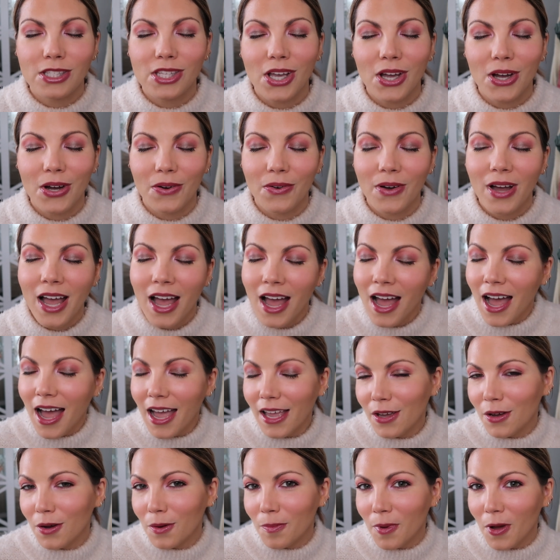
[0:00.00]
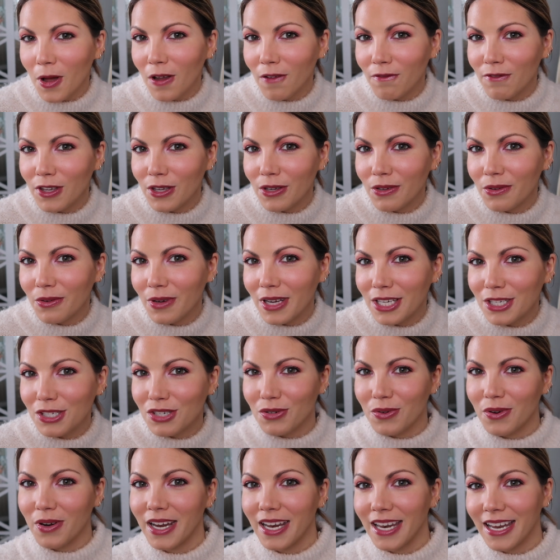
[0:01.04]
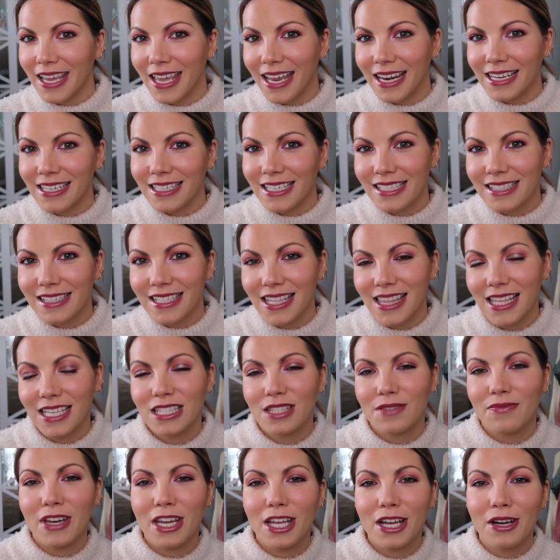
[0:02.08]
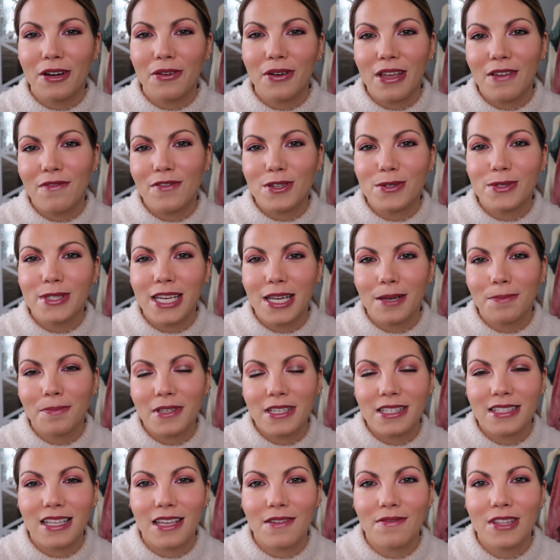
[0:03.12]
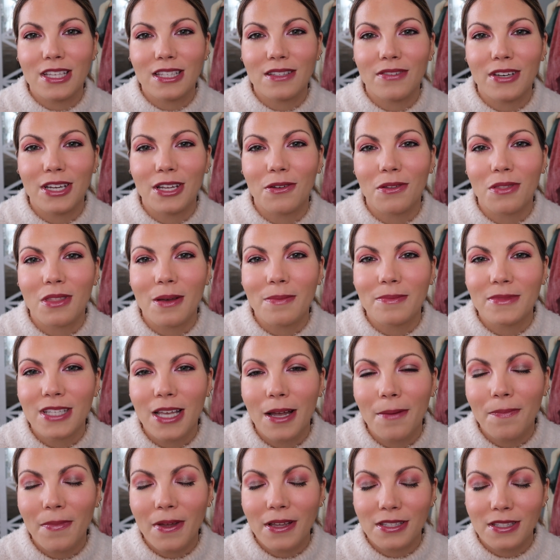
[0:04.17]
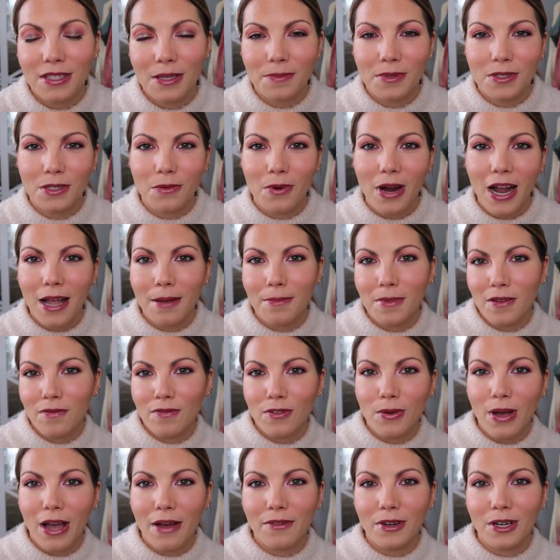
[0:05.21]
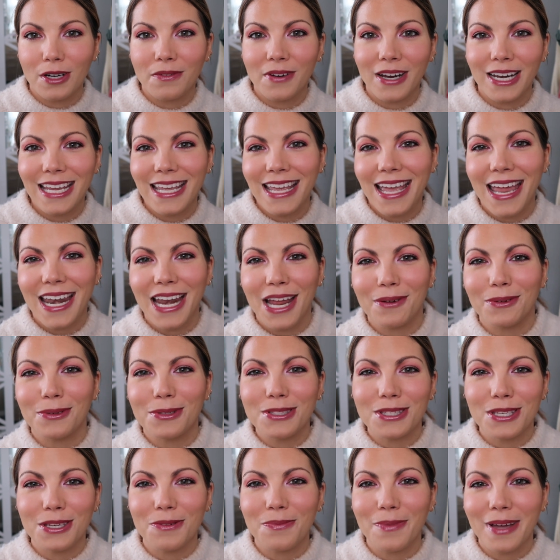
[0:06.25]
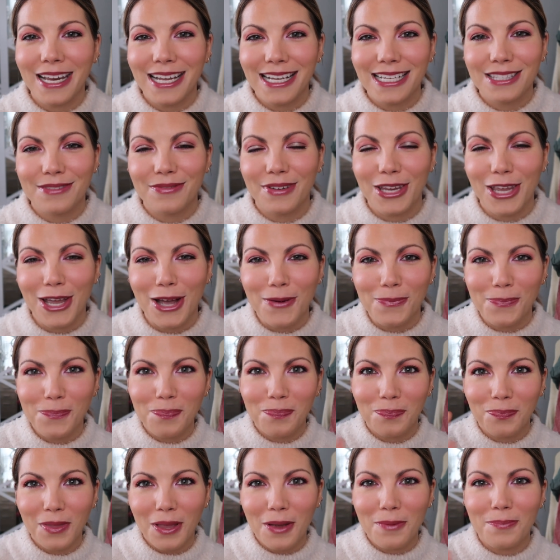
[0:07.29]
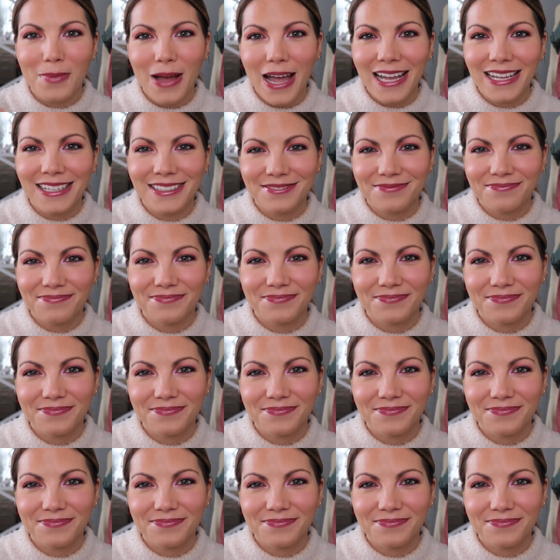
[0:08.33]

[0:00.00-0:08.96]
So I hope all of you enjoyed getting to see this video. If you did, please give this video a thumbs up, subscribe if you haven't already, and I will see you in my next video. Bye.